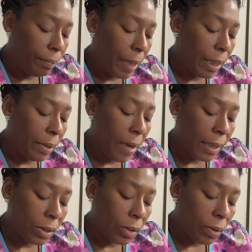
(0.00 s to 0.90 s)
Meaning you had
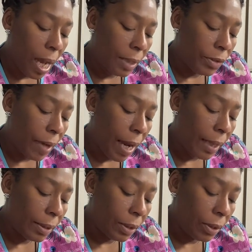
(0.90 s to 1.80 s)
a soul
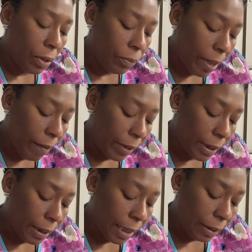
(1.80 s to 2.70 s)
contract to learn whatever
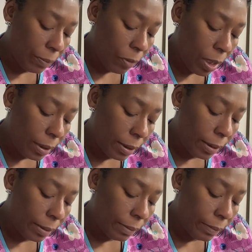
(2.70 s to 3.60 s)
this lesson was.